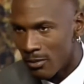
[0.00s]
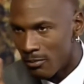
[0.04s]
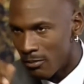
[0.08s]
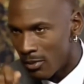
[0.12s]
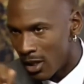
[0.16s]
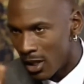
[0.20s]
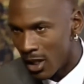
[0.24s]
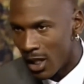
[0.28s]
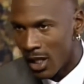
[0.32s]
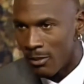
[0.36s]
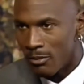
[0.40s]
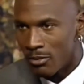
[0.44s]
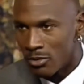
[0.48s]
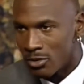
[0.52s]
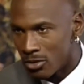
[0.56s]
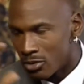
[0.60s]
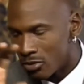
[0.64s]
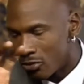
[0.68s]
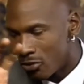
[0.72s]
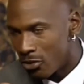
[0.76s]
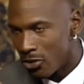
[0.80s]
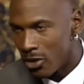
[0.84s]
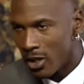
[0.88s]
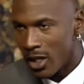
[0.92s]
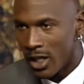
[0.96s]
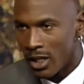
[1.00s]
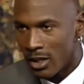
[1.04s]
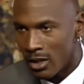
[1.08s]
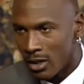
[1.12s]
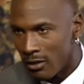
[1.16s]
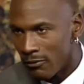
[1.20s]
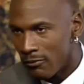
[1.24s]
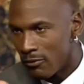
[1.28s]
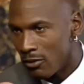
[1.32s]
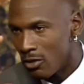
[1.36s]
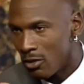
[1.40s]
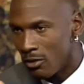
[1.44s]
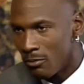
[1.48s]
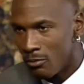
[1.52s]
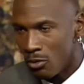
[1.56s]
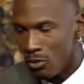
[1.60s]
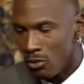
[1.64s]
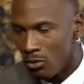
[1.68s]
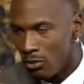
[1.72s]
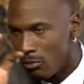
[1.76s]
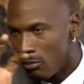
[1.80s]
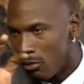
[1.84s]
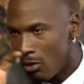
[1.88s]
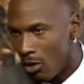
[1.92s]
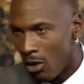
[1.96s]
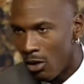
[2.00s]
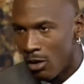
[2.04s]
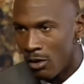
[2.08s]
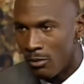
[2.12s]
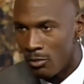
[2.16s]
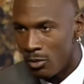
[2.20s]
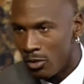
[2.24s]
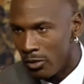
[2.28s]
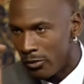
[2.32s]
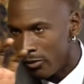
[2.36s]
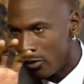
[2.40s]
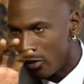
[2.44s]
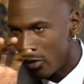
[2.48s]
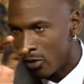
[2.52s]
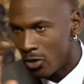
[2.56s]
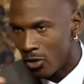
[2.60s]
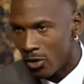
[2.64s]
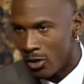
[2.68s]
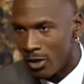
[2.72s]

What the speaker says: being able to create. If you can move the ball and move your